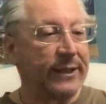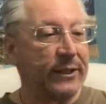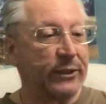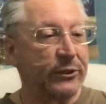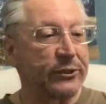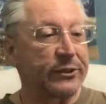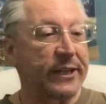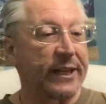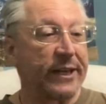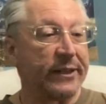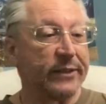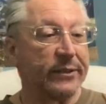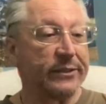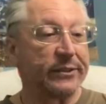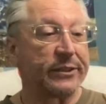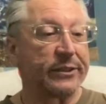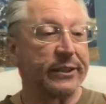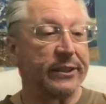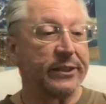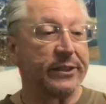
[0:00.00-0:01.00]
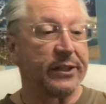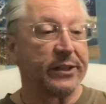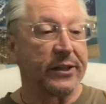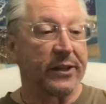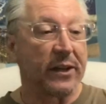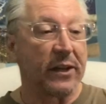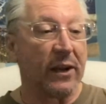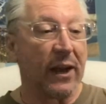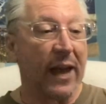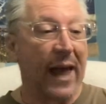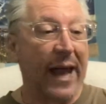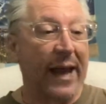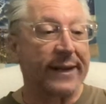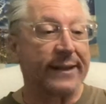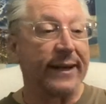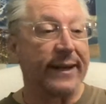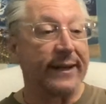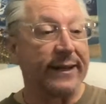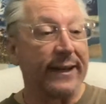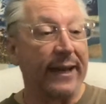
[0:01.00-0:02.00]
their skills into the
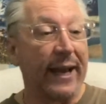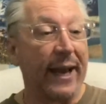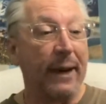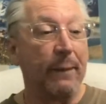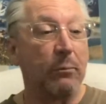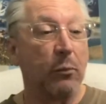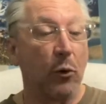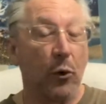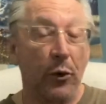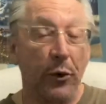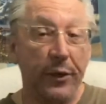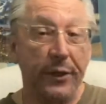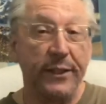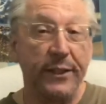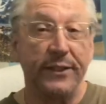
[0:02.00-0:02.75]
galactic neighborhood